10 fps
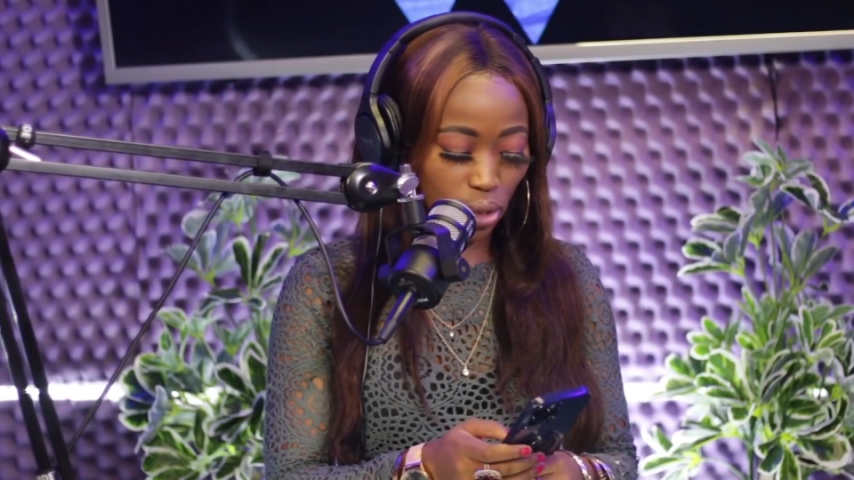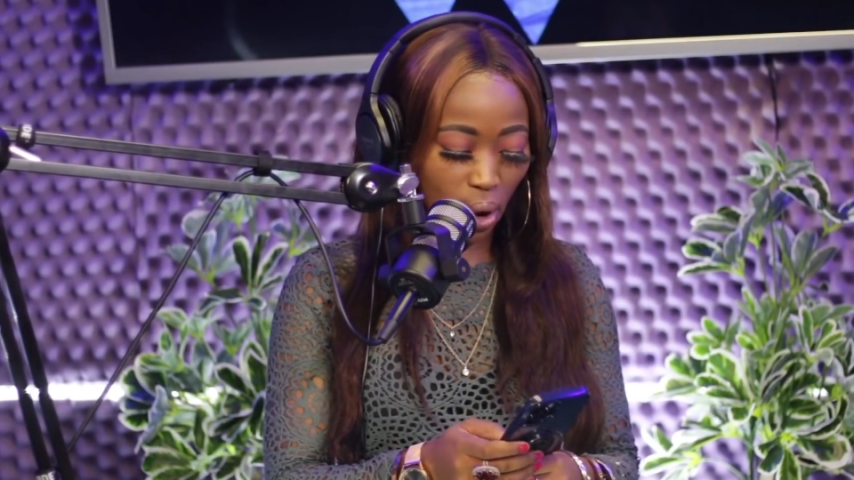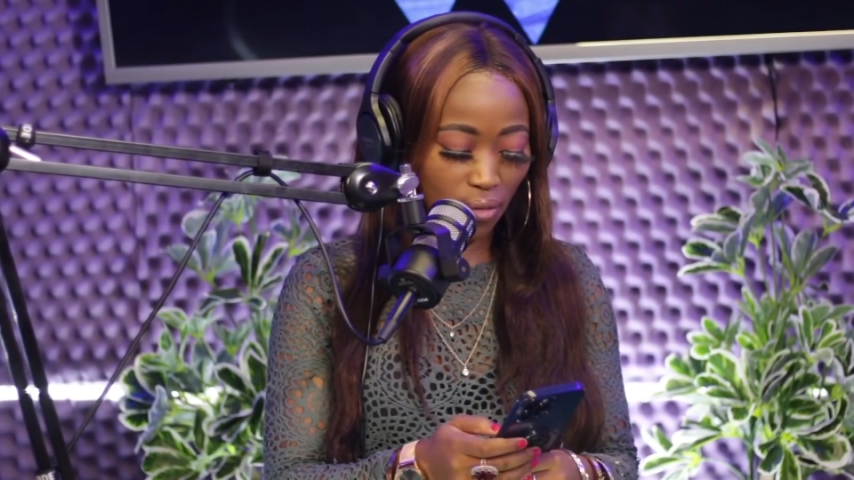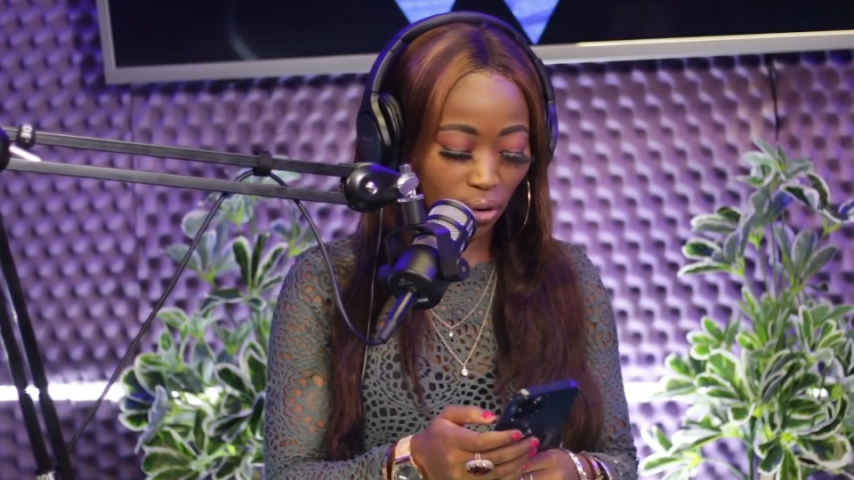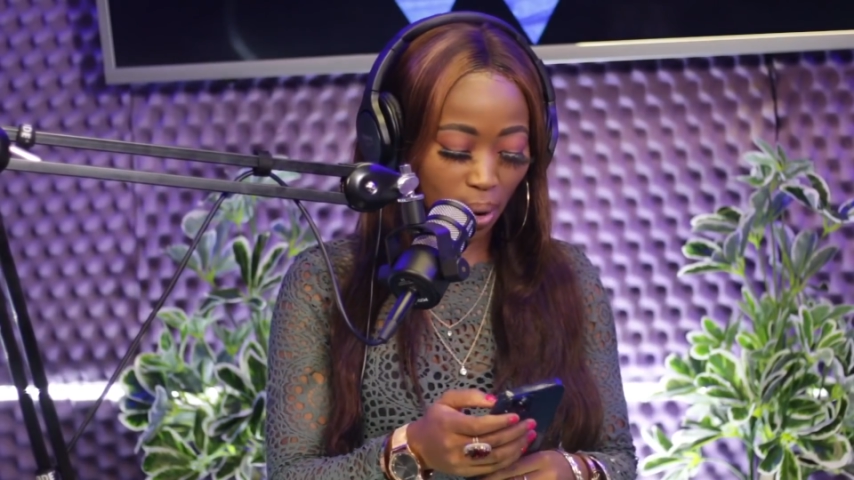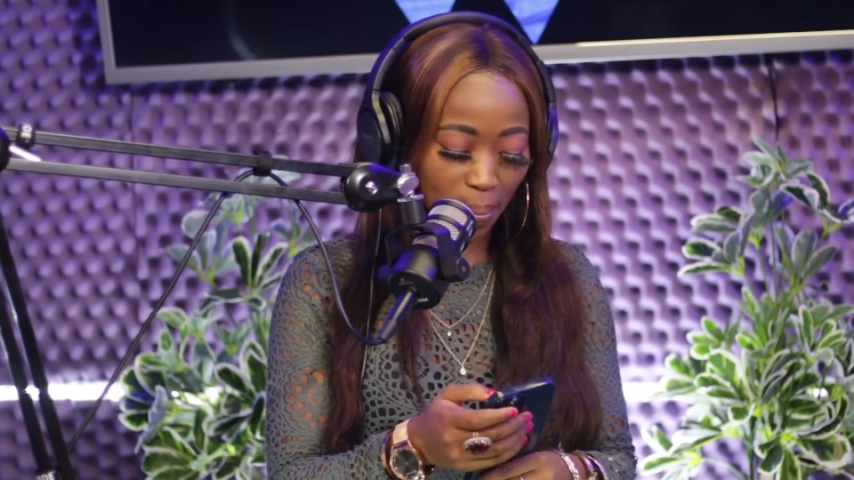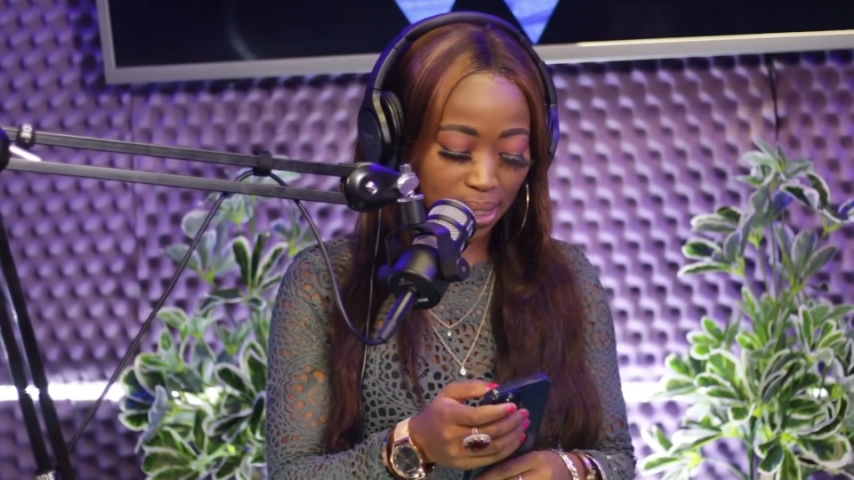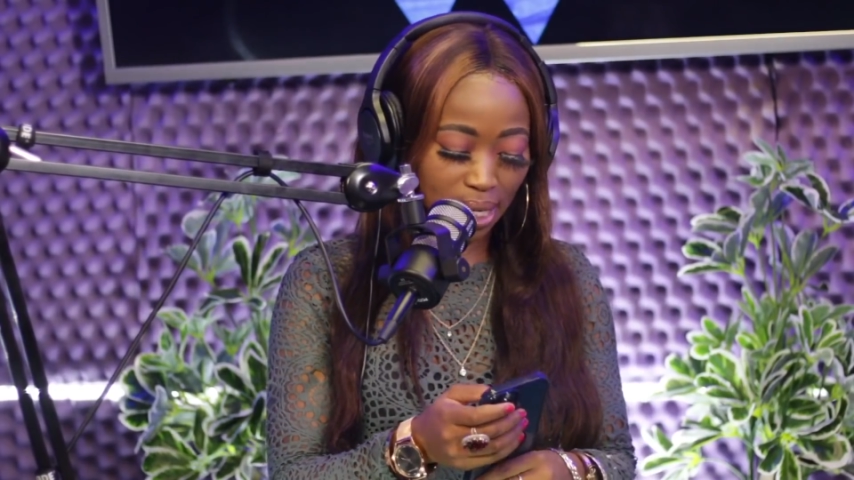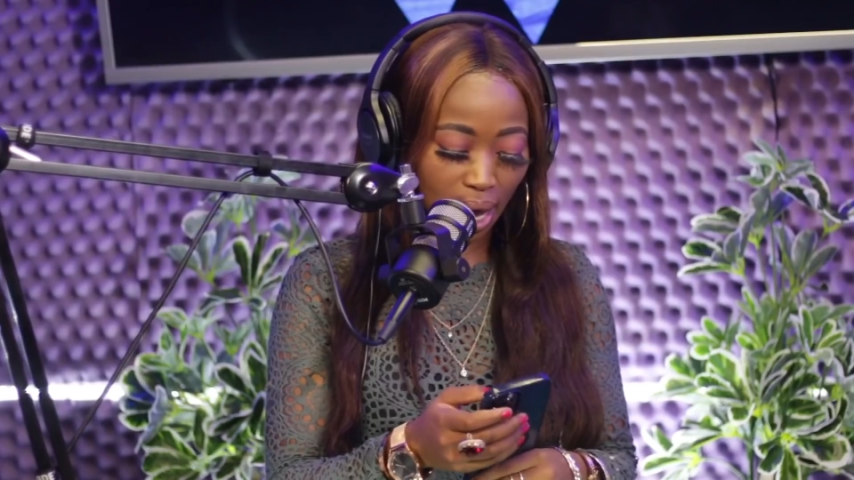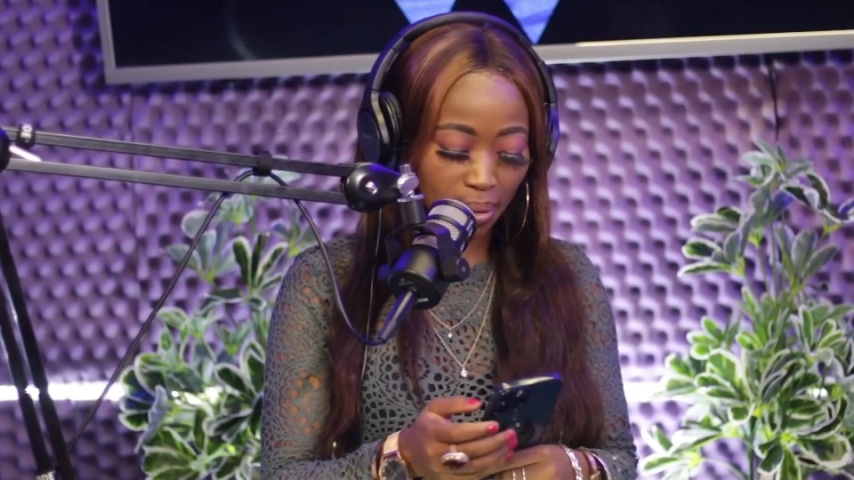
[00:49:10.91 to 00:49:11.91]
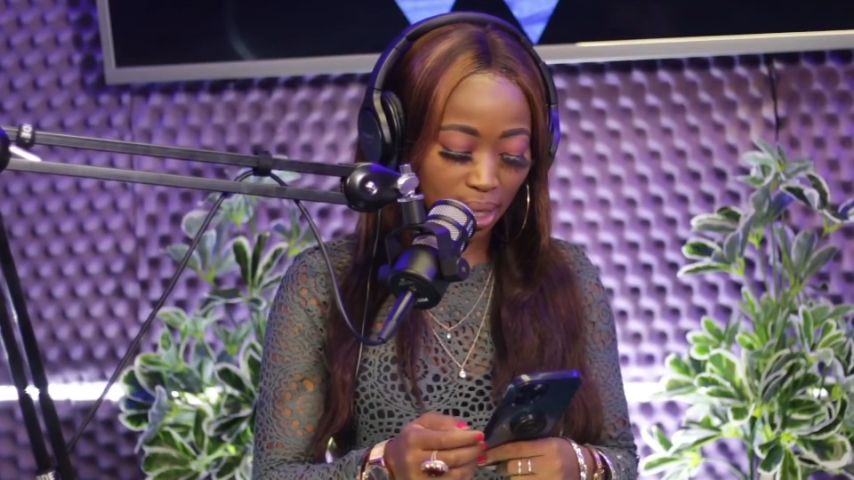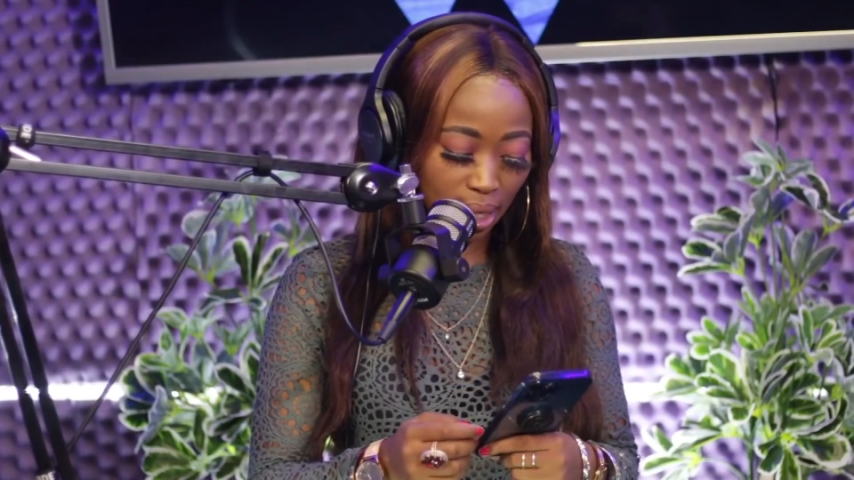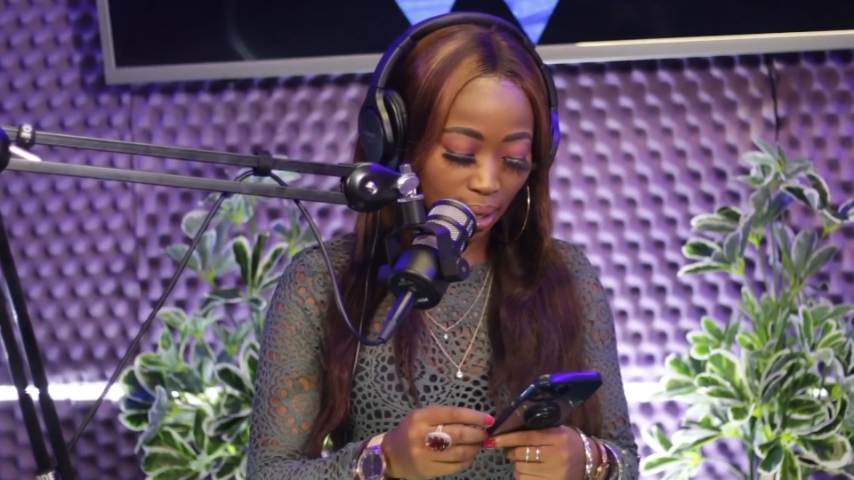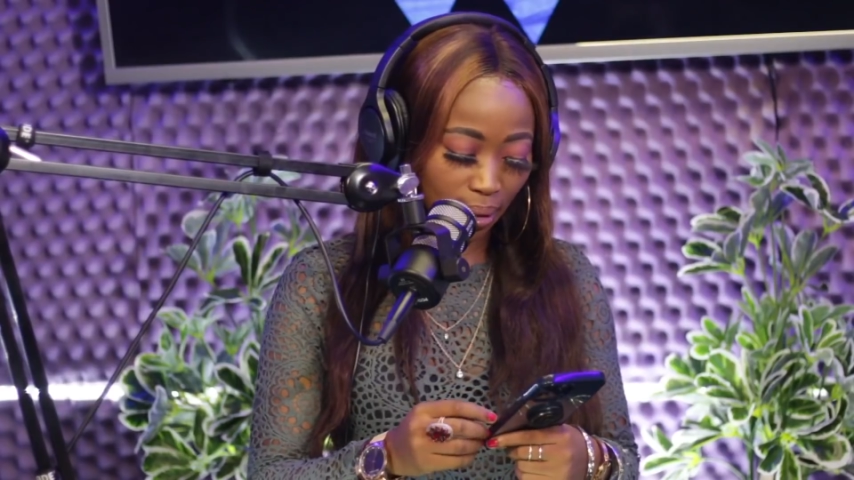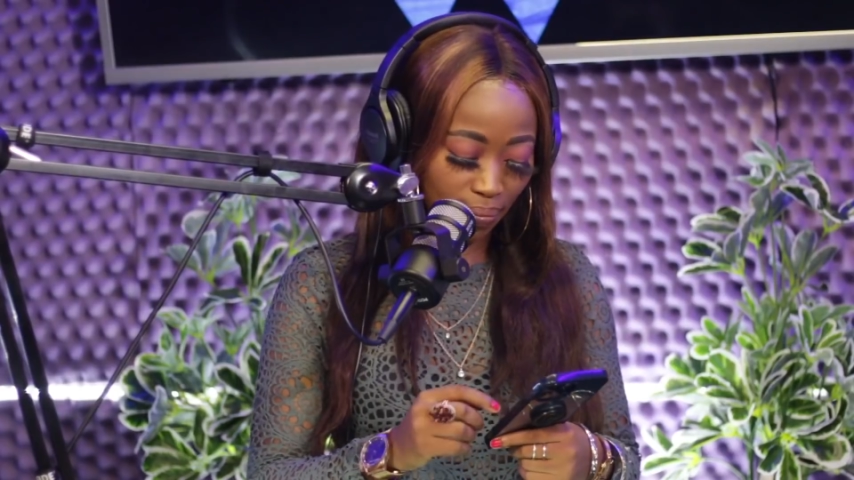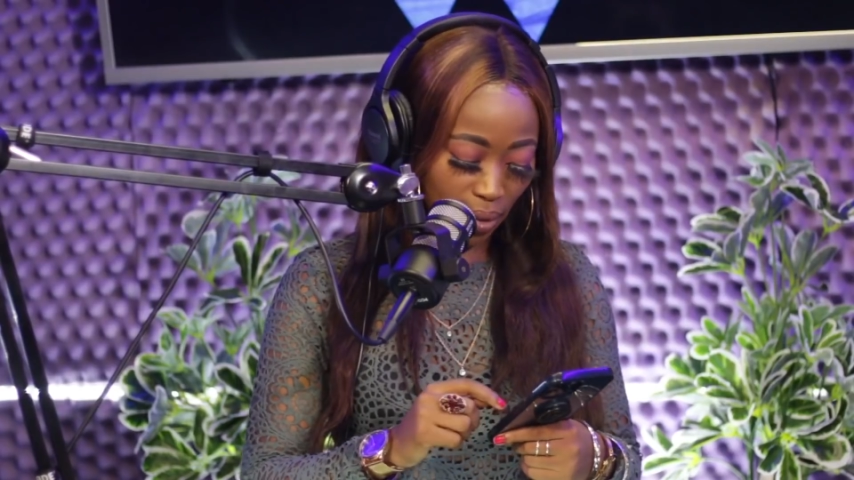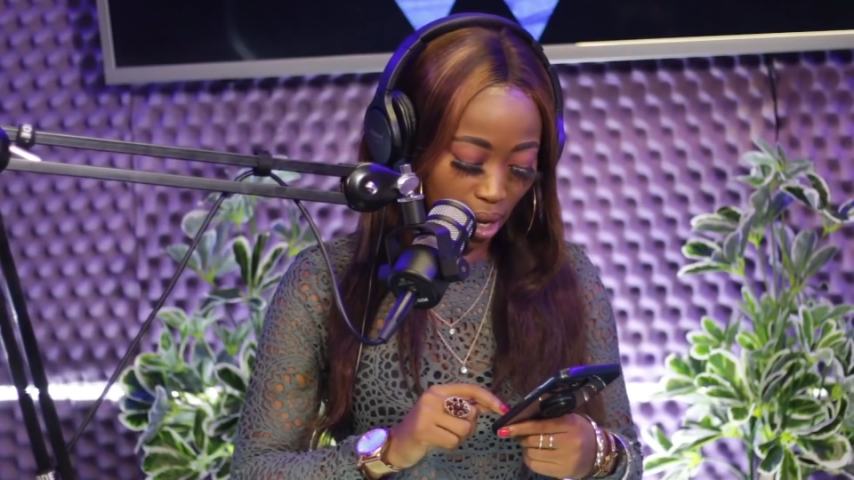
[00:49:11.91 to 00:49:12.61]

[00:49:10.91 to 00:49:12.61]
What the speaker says: so I've got my timer here.